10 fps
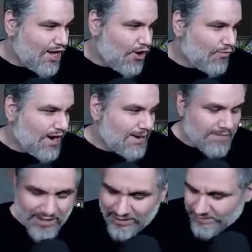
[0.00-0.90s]
All right,
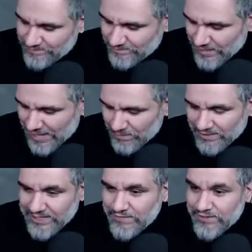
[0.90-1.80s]
buddy. I
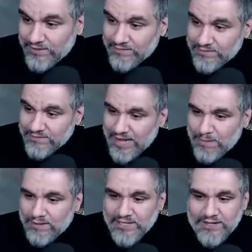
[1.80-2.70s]
believe you.
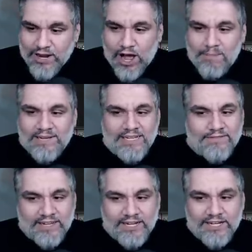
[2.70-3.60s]
I believe. No, I
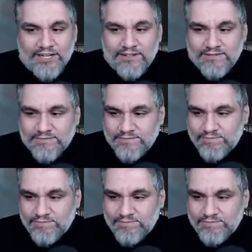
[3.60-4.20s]
believe in you.